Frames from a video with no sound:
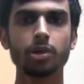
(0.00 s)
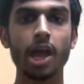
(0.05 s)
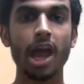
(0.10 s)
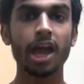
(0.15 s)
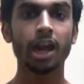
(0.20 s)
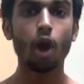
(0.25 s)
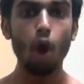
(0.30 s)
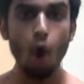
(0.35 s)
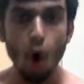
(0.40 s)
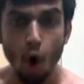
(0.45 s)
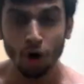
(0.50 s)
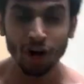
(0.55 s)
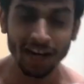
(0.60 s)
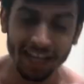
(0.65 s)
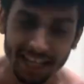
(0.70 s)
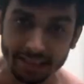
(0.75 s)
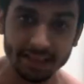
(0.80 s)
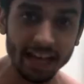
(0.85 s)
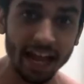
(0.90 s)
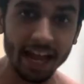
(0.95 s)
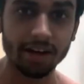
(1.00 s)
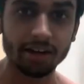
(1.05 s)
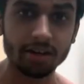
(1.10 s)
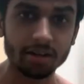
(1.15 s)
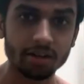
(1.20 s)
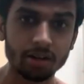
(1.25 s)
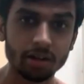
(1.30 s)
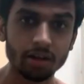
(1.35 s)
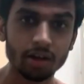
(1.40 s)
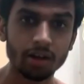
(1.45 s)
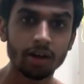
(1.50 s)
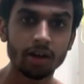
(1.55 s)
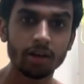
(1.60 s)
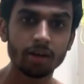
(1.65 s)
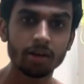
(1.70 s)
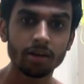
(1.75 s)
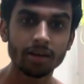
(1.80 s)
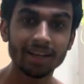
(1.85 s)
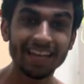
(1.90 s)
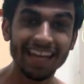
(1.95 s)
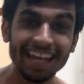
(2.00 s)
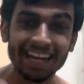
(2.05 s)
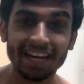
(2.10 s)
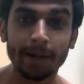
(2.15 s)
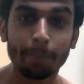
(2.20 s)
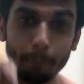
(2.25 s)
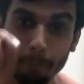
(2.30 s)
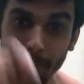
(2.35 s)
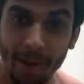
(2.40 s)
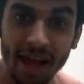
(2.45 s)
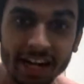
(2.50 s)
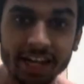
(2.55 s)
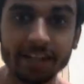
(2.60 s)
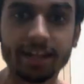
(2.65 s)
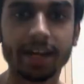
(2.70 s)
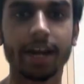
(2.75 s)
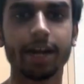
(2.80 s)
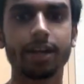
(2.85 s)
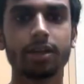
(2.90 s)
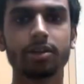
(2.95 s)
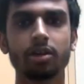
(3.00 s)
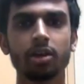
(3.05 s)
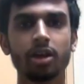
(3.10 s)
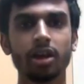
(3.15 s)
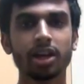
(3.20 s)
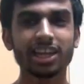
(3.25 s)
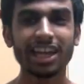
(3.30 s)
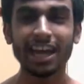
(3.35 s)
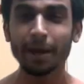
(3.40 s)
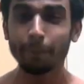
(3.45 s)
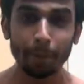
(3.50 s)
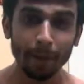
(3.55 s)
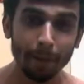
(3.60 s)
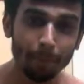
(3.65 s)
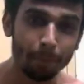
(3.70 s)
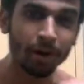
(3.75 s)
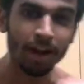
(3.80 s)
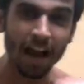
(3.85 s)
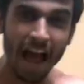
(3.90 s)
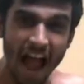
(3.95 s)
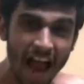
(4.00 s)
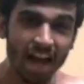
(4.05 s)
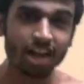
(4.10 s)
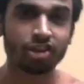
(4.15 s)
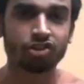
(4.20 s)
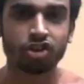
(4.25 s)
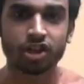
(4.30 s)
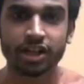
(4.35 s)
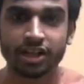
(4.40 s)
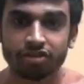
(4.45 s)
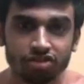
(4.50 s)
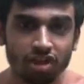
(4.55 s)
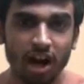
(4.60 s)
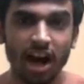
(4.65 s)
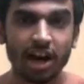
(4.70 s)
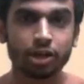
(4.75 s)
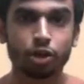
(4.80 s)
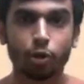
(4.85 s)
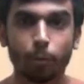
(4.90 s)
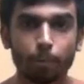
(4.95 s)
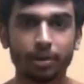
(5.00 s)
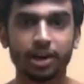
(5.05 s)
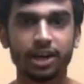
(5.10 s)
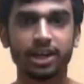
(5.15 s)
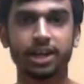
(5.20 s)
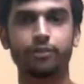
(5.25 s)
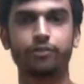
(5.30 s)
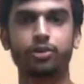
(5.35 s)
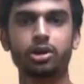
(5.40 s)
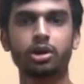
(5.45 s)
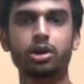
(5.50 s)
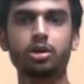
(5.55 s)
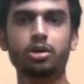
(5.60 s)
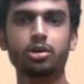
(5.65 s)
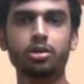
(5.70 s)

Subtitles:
And only then can it penetrate. Can people actually start to believe?